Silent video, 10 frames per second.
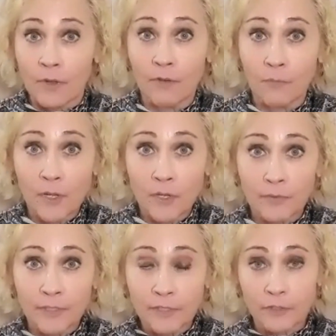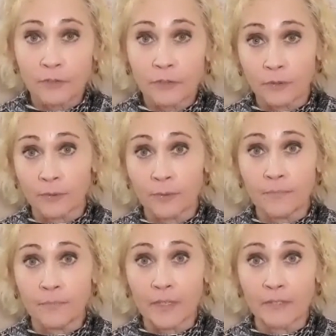If what you've listened
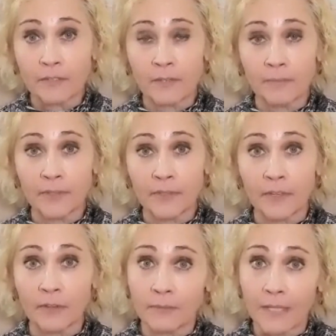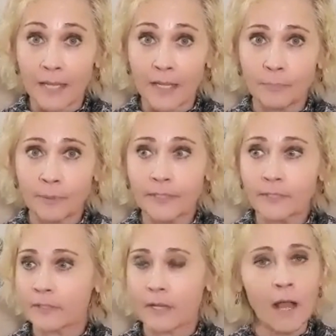to is something that you like,
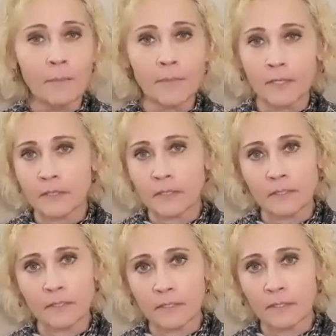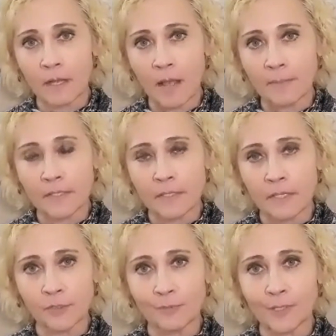please comment in the in the comment
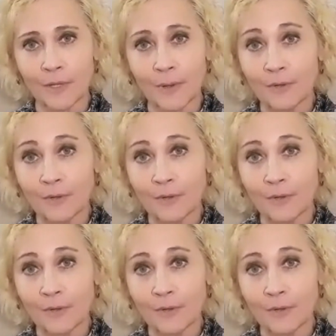section below.